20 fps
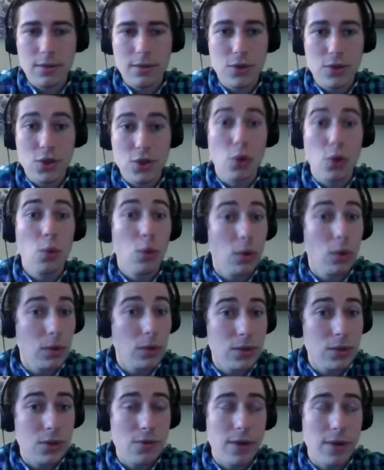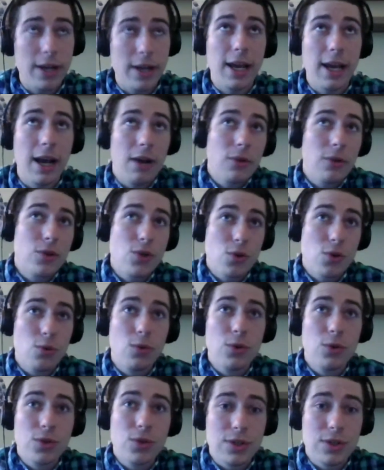Schools right now,
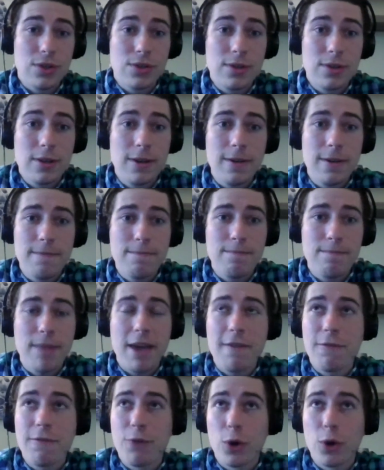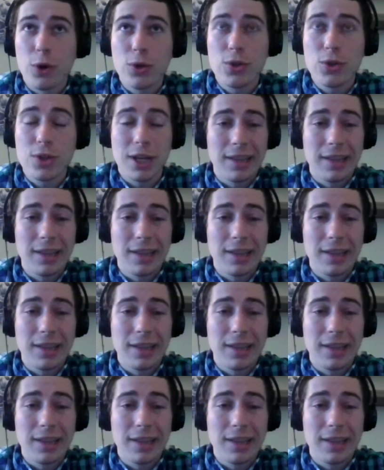schools is May 1st.